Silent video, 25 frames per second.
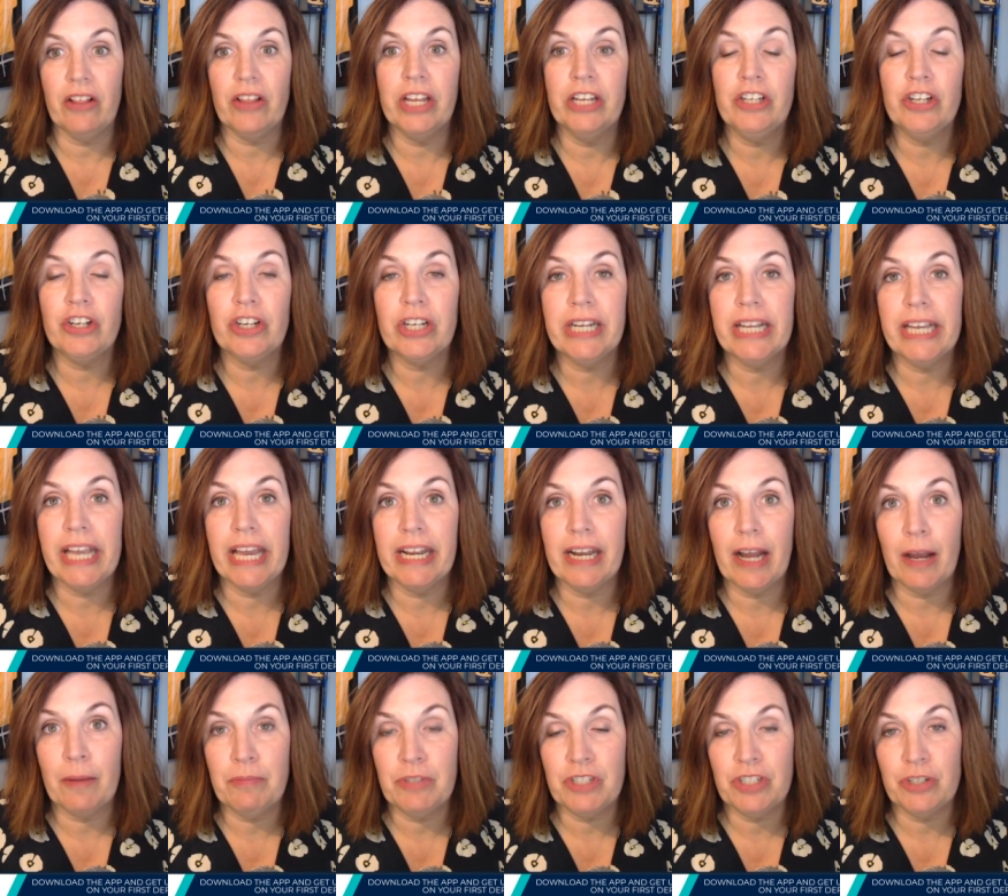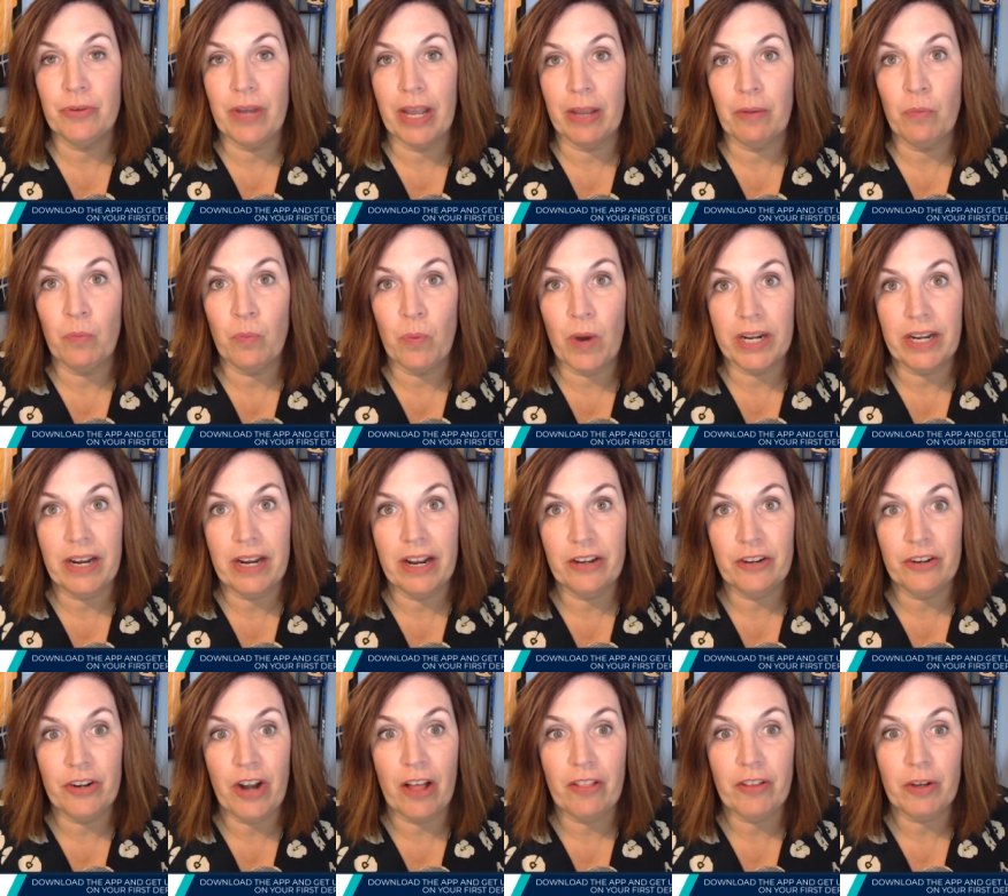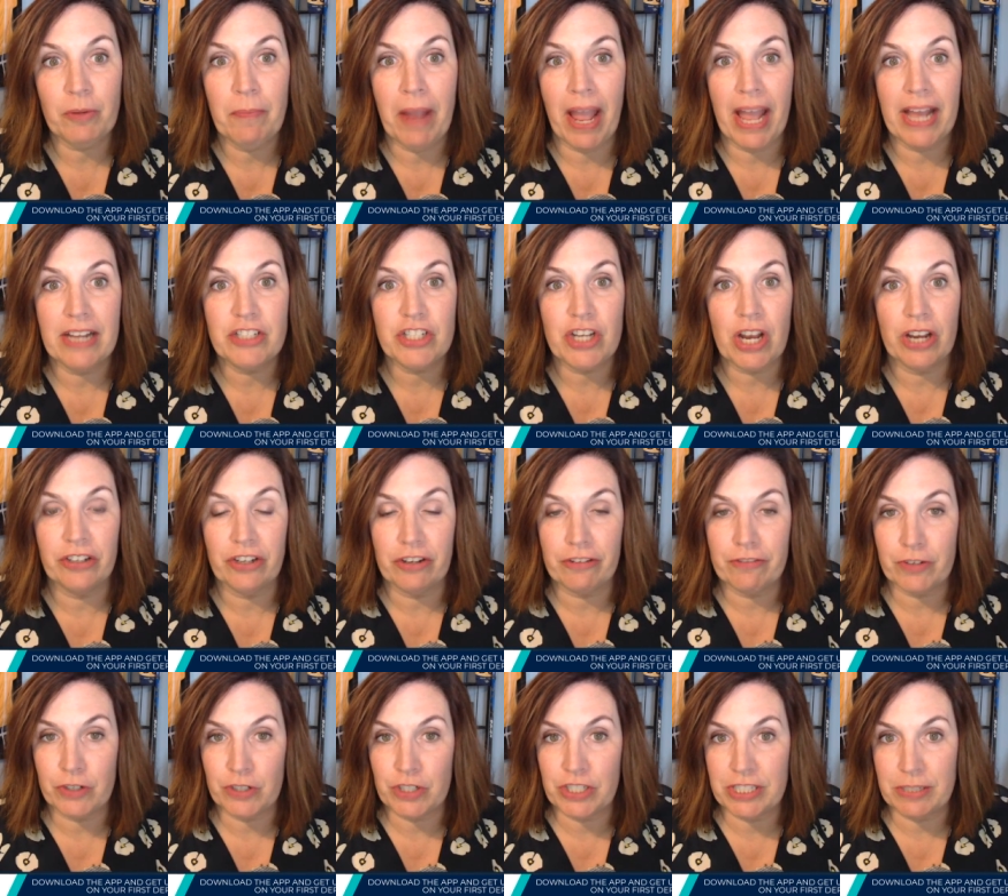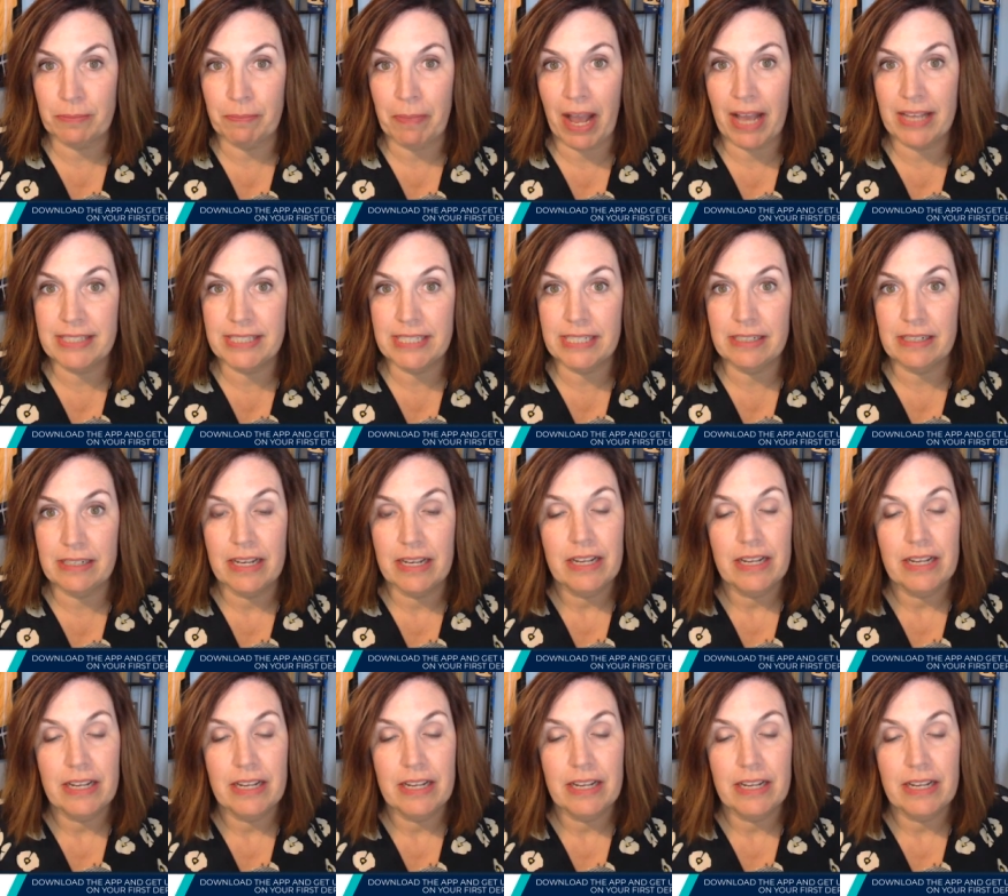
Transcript: and you're going to get up to a $100 match on your first deposit.